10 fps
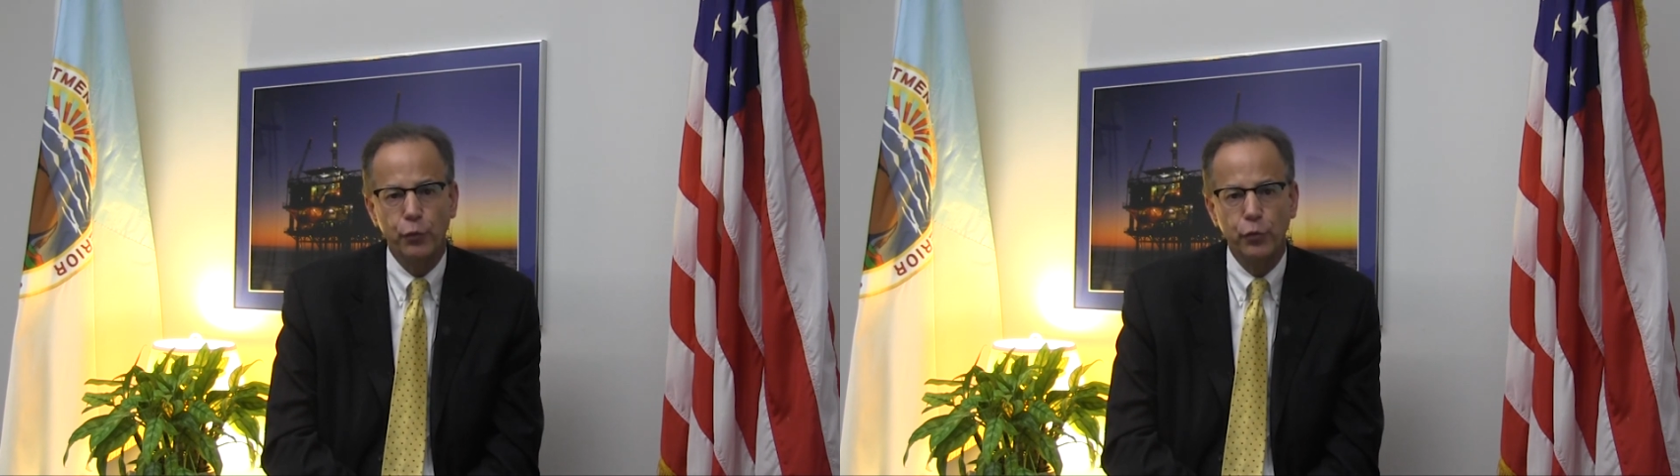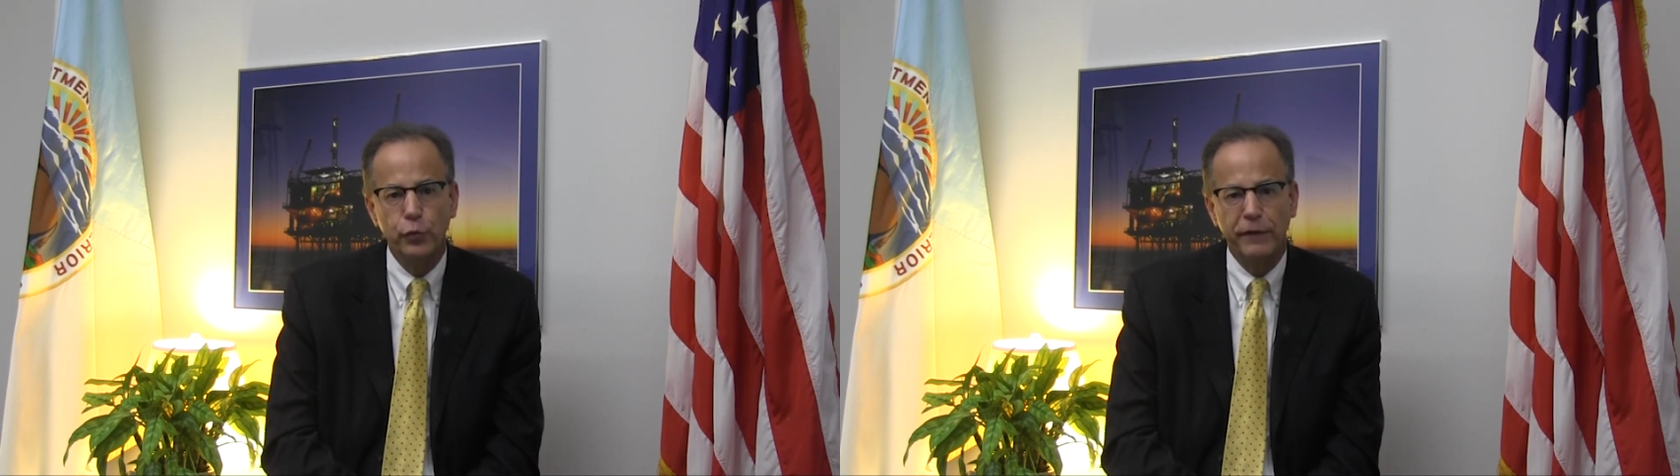
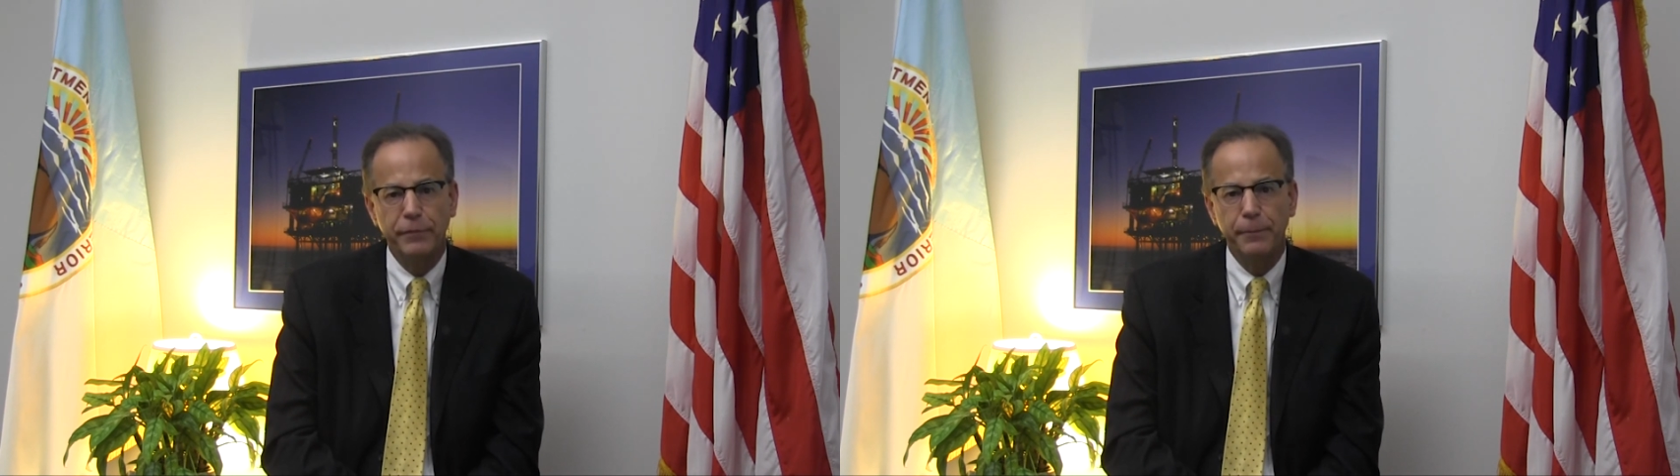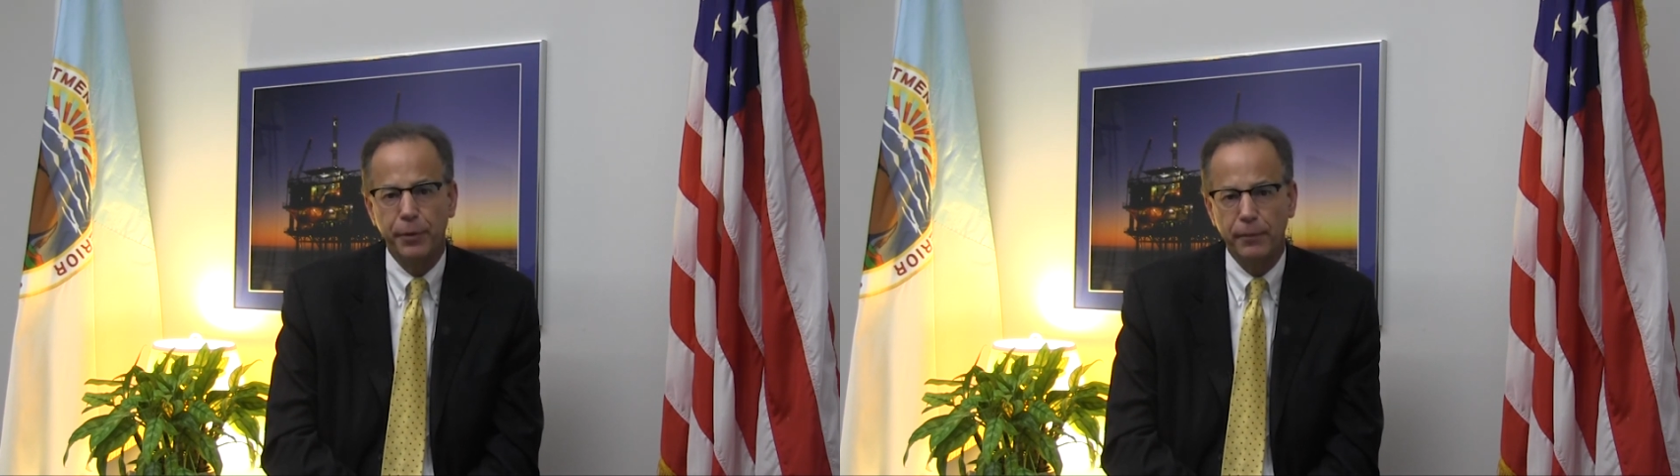rule have
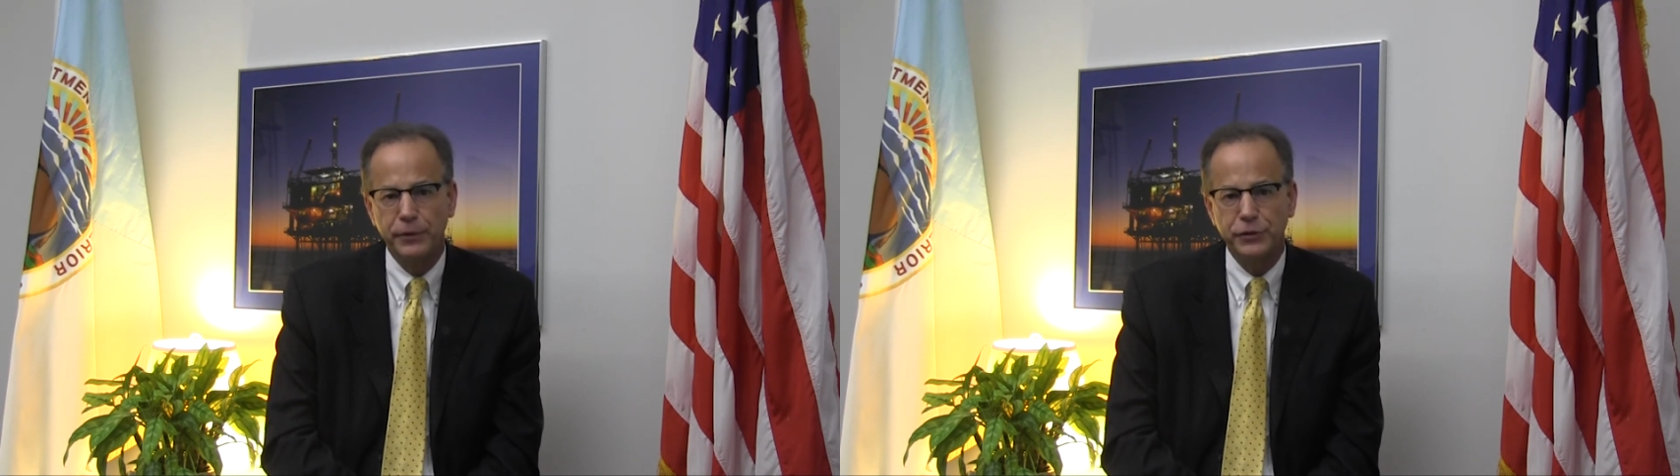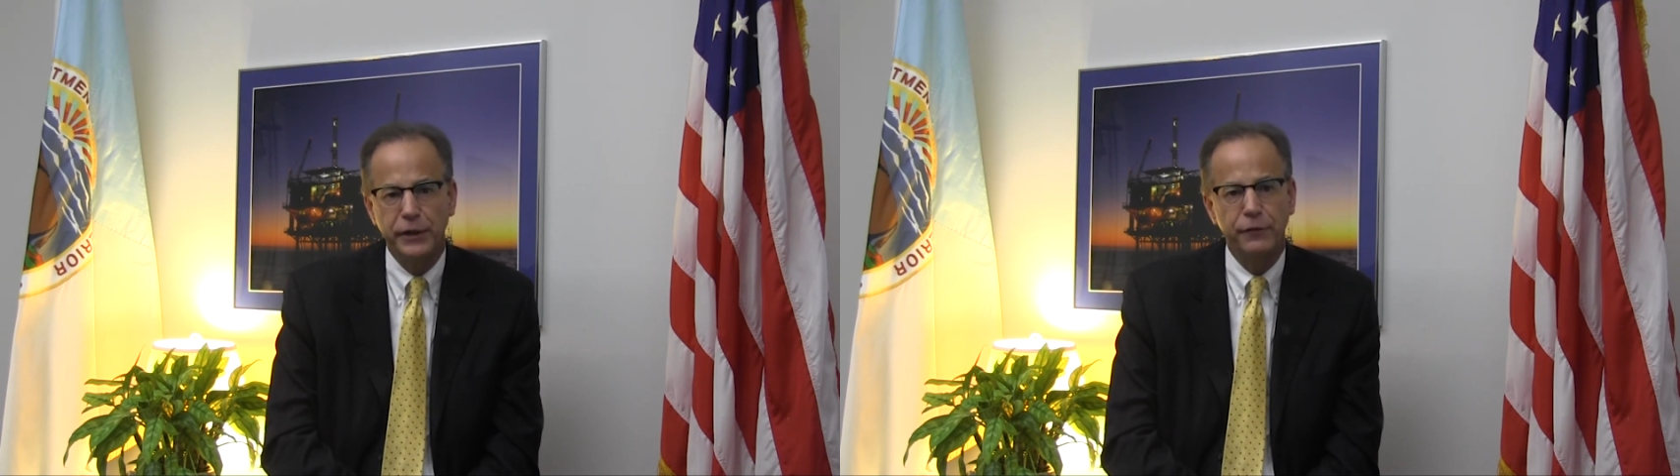been
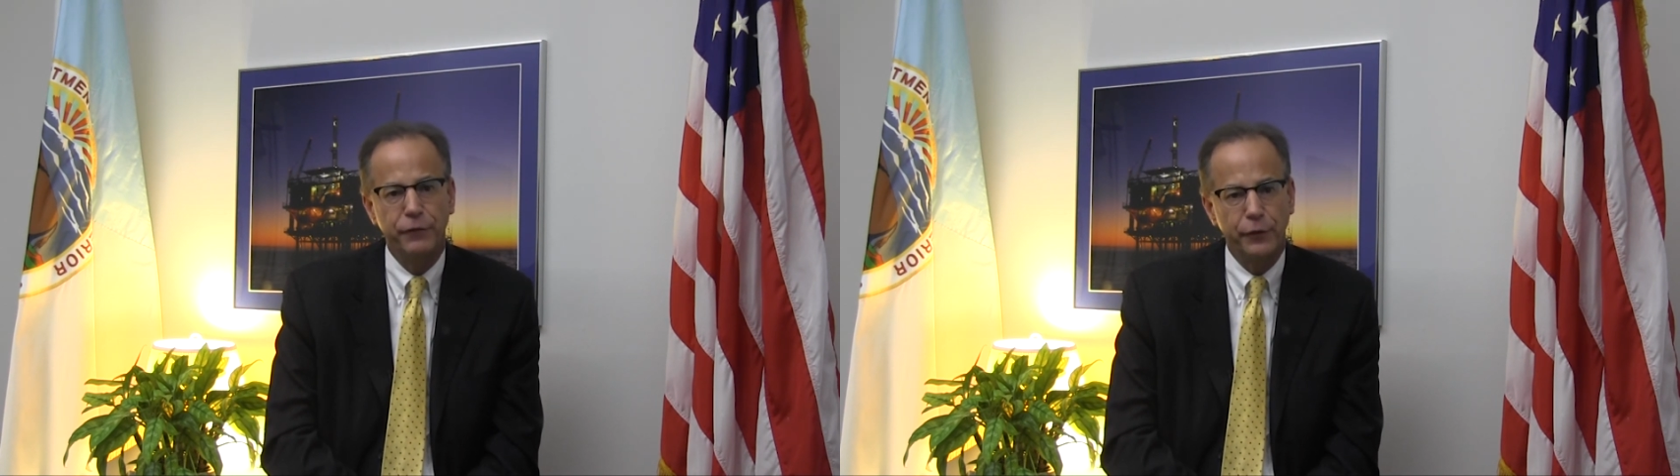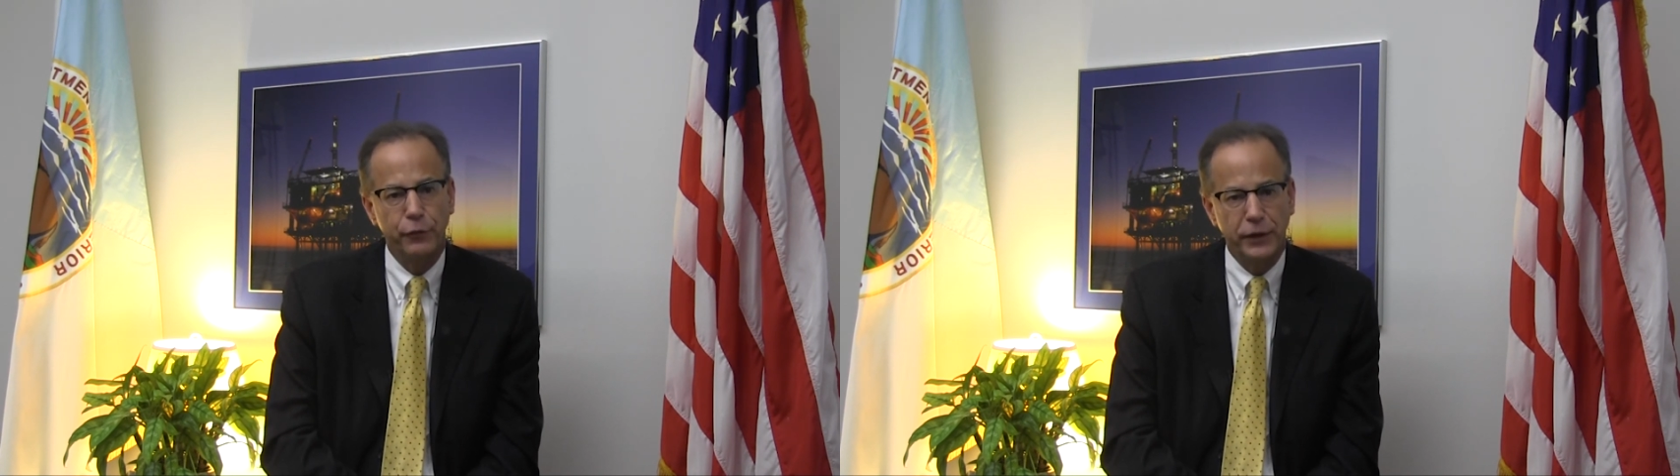published in the
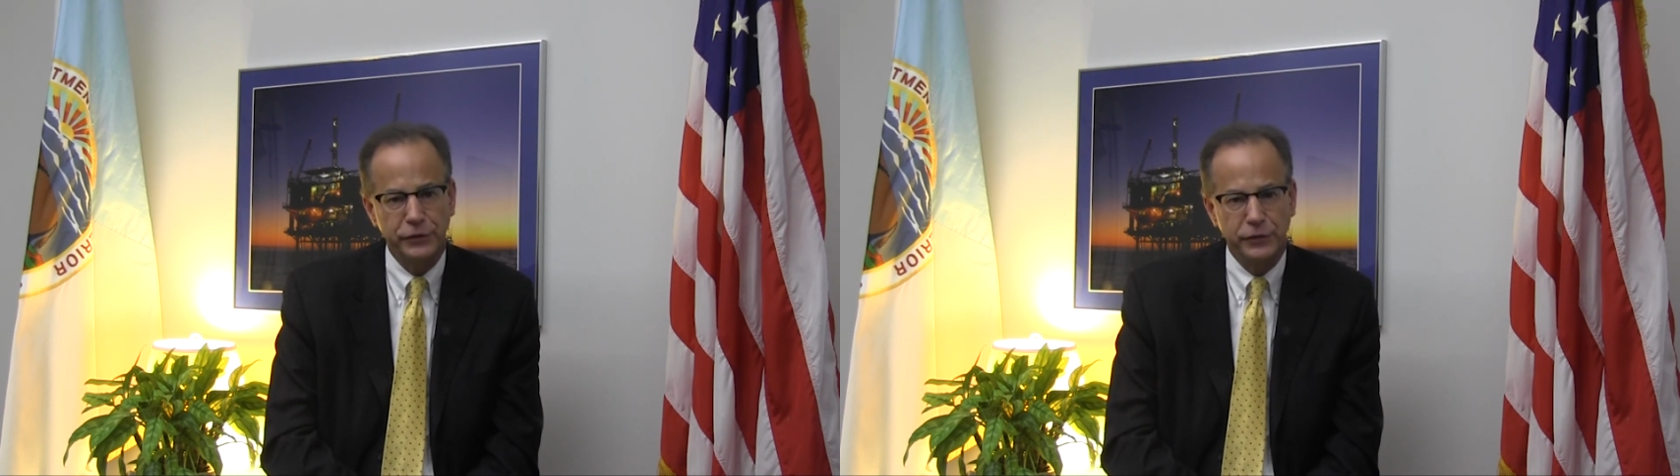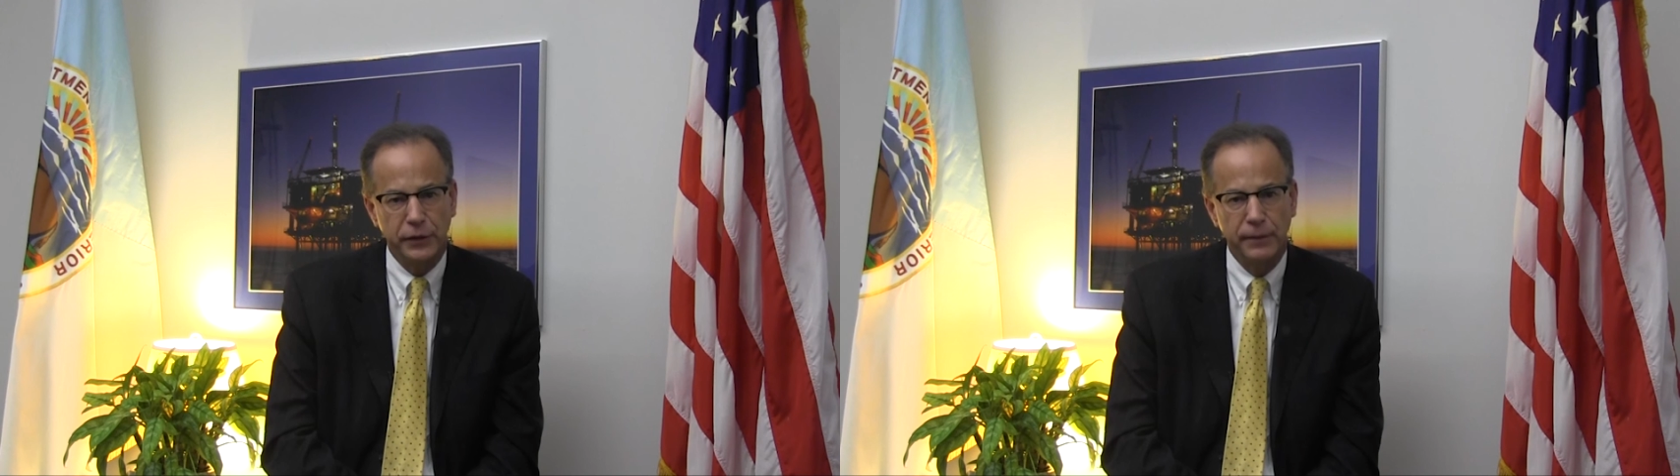Federal
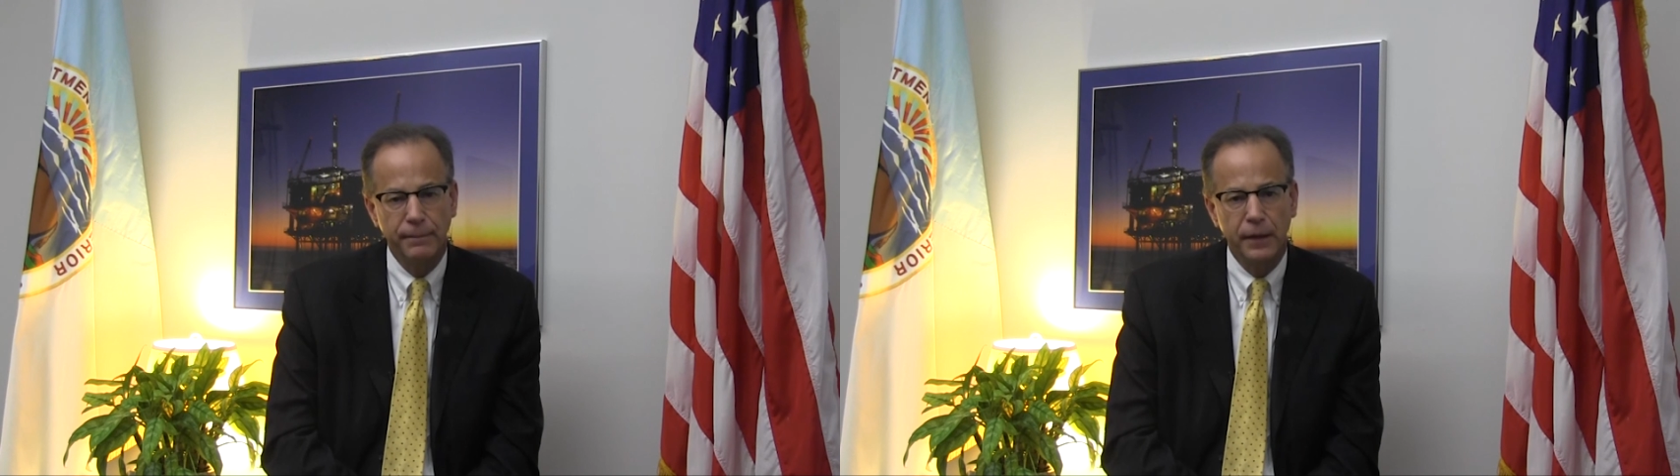Register